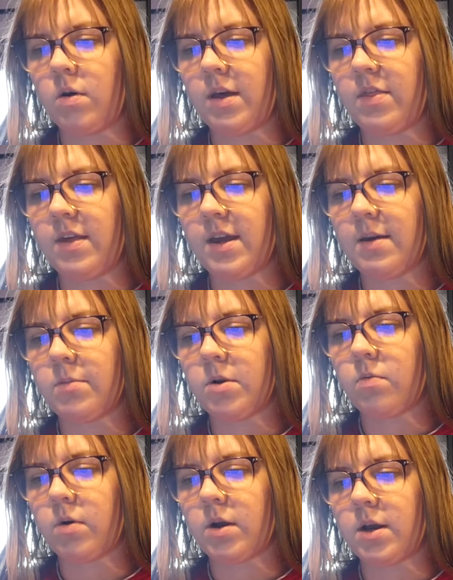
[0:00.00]
I think I'm
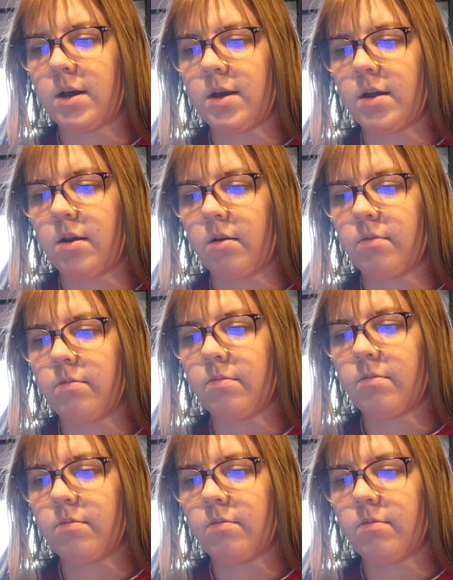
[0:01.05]
gonna work on